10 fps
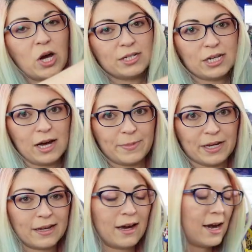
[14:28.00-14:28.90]
Hot
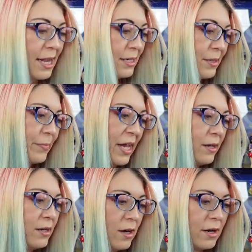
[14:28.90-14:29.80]
Topic. I
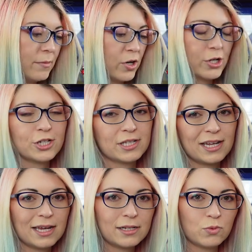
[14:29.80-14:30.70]
debated on
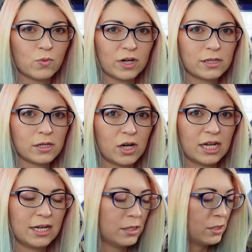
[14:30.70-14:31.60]
purchasing it when I saw
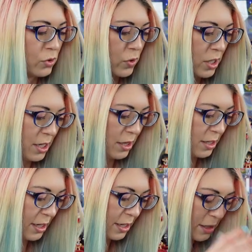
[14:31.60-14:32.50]
it in the store, and
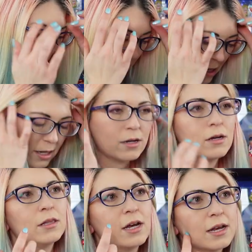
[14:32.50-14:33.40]
then I ended up getting it
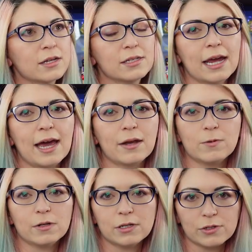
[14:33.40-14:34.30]
online because I had
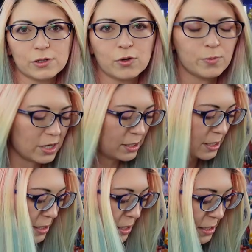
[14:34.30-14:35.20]
one of those coupons
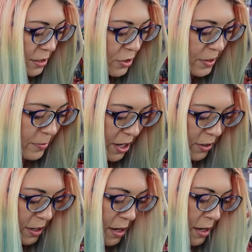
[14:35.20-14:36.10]
that they send you in the
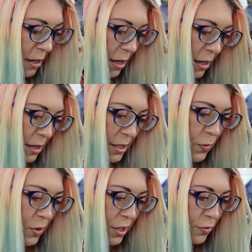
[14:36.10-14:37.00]
mail.
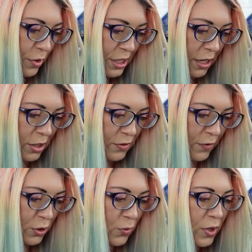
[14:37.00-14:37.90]
This one retails
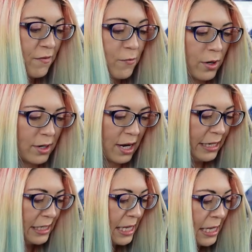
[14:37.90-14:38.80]
for
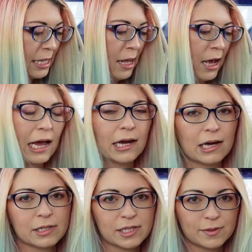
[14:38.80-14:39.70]
$24.90. I
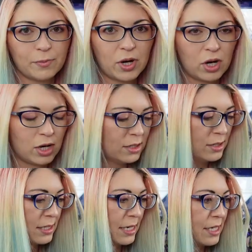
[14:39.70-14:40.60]
got a small,
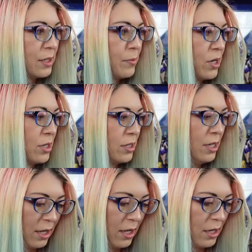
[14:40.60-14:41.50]
size small,
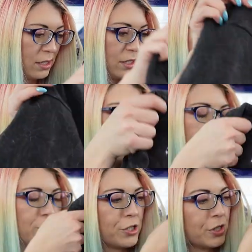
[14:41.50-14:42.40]
and it
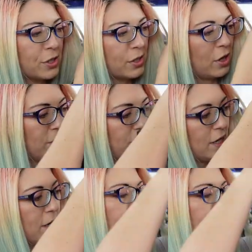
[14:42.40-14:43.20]
features all of the